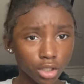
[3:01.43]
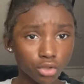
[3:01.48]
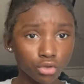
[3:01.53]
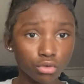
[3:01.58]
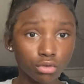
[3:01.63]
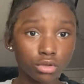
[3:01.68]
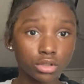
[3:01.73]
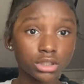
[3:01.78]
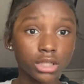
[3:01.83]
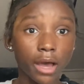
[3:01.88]

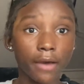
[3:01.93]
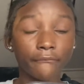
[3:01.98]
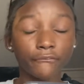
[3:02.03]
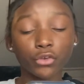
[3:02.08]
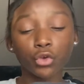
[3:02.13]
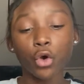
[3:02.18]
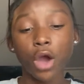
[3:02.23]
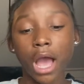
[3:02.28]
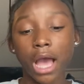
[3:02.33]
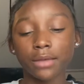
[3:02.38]
use a
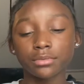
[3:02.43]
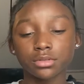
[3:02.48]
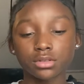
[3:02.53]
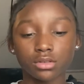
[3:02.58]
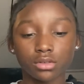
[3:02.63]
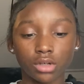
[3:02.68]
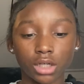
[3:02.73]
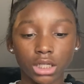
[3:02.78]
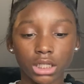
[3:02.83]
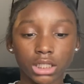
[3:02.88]
few apps
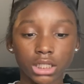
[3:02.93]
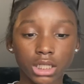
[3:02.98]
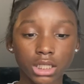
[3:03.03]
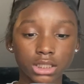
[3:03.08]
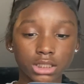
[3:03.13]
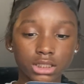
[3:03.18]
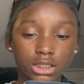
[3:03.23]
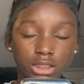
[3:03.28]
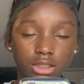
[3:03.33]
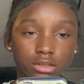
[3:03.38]
on
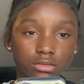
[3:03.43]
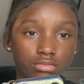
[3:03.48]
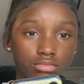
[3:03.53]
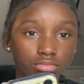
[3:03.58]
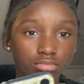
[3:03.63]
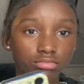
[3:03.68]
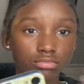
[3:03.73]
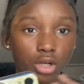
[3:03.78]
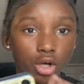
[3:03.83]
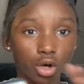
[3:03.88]
this
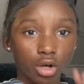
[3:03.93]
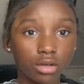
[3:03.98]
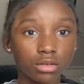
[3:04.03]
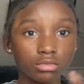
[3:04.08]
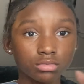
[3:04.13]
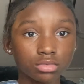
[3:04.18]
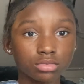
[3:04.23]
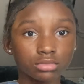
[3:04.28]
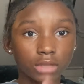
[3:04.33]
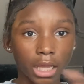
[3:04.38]

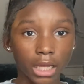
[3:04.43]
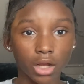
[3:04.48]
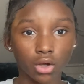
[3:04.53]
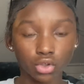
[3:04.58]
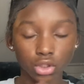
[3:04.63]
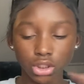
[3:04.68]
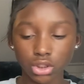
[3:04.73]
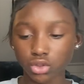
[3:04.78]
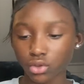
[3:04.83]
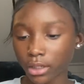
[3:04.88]
home, like
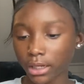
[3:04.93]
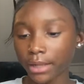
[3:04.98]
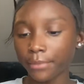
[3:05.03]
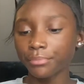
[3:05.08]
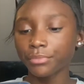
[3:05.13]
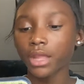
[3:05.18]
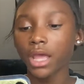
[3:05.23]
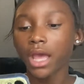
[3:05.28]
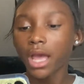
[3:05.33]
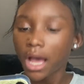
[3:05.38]
on the screen.